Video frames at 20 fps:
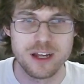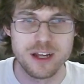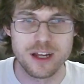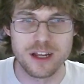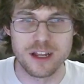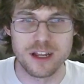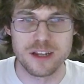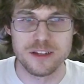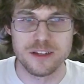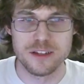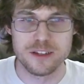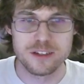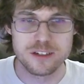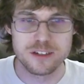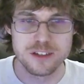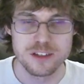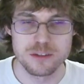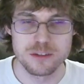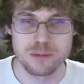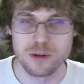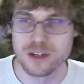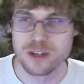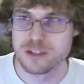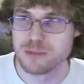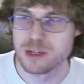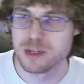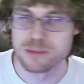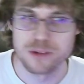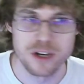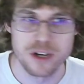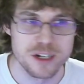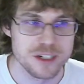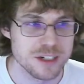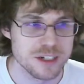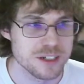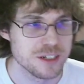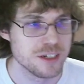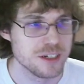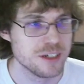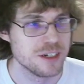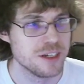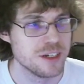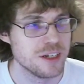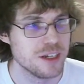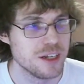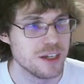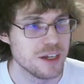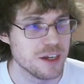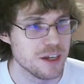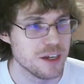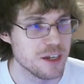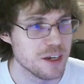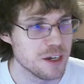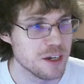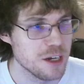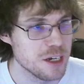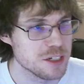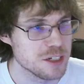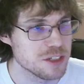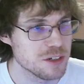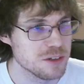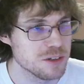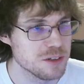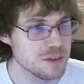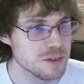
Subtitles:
and it's another part of my product. And I showed you the